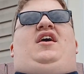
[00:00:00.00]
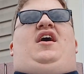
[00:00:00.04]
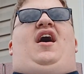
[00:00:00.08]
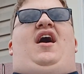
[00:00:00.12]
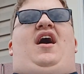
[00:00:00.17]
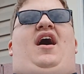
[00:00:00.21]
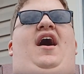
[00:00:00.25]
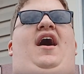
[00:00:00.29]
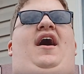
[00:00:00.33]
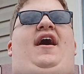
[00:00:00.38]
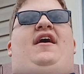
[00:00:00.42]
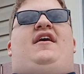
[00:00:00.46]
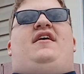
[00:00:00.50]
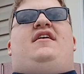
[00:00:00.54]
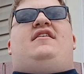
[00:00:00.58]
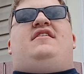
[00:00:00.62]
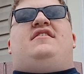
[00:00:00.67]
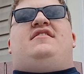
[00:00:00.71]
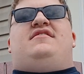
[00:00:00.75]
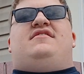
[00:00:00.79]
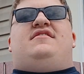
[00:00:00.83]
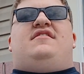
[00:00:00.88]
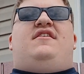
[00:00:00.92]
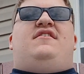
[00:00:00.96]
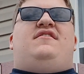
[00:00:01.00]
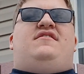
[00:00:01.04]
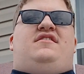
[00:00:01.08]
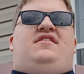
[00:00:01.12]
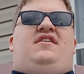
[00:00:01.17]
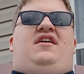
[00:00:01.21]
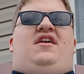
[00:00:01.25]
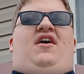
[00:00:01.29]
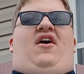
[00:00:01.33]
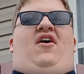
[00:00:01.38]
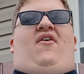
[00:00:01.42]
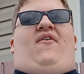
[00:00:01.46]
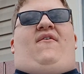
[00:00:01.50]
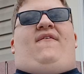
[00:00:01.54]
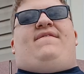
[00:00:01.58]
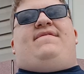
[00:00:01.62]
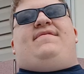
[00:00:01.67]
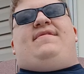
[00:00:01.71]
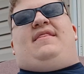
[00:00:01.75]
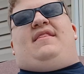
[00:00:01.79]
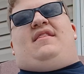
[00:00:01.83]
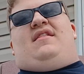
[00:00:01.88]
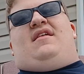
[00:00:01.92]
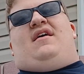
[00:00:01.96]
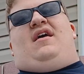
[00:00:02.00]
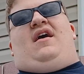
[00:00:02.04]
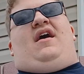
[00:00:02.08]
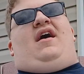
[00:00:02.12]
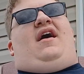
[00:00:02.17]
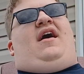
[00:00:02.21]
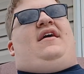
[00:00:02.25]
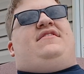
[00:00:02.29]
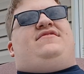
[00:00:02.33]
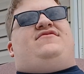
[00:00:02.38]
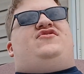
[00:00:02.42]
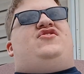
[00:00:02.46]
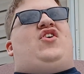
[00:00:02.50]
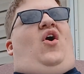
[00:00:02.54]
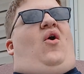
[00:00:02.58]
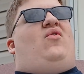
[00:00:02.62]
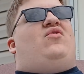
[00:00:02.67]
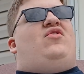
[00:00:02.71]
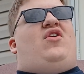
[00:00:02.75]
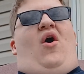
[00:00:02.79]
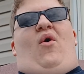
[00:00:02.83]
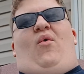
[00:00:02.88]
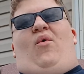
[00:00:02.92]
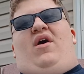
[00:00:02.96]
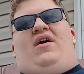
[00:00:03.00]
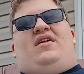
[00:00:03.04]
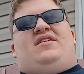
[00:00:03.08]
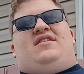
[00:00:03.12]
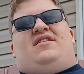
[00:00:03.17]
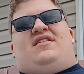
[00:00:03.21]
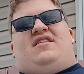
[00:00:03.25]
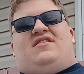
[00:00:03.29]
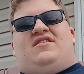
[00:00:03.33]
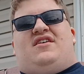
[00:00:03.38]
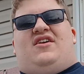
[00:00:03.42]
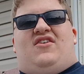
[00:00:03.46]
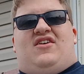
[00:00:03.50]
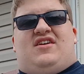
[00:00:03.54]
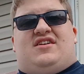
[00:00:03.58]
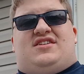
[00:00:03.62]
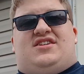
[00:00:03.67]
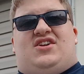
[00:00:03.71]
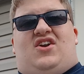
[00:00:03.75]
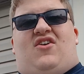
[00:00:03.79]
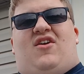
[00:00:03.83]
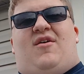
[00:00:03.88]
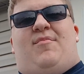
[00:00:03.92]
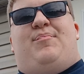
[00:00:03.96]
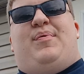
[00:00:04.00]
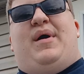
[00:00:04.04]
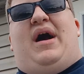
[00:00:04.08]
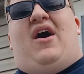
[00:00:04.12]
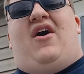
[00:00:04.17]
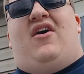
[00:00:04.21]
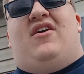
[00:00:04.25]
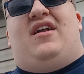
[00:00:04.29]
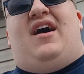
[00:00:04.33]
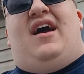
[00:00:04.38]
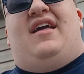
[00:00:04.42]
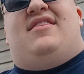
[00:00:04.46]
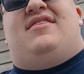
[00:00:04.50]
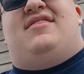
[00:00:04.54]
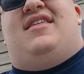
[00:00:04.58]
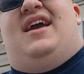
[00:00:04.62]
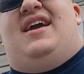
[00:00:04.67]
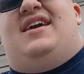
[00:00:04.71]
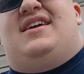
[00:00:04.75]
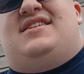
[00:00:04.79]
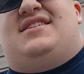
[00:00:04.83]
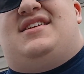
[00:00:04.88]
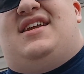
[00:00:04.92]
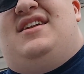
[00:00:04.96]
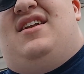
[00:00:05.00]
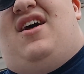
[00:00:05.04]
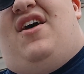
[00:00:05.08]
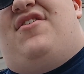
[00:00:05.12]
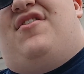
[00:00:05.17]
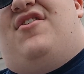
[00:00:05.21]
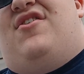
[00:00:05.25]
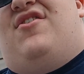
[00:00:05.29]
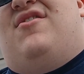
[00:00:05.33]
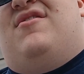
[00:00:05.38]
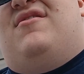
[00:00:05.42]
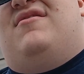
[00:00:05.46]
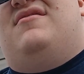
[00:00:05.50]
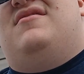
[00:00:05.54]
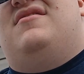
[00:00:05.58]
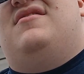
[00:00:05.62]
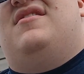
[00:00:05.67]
Don't know what the lyrics are about. I think it's another